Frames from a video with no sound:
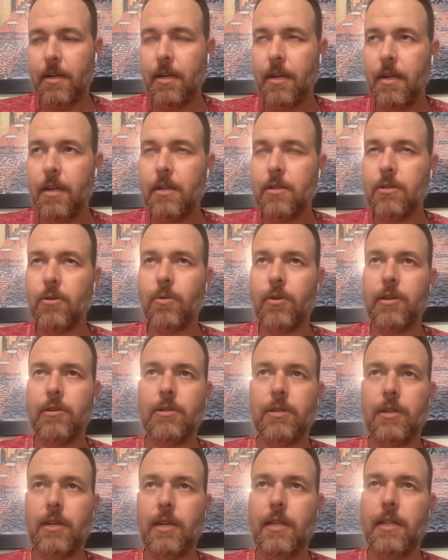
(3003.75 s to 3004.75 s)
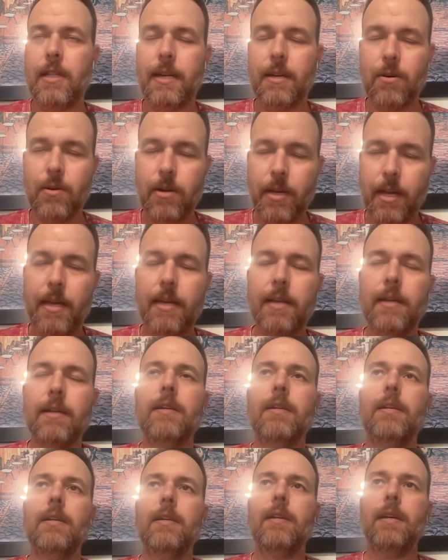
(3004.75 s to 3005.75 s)
yeah. to where you see, like, okay,
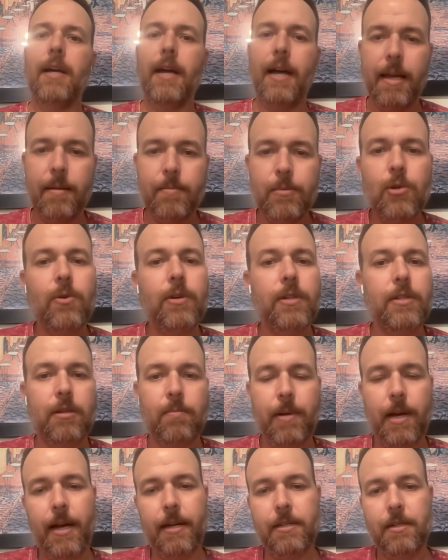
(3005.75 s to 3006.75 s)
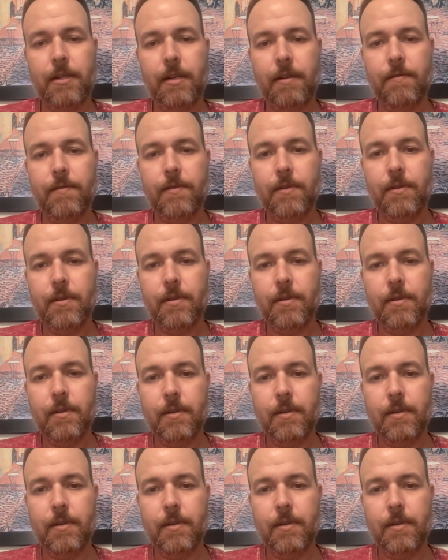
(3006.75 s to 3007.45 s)
I am doing some positives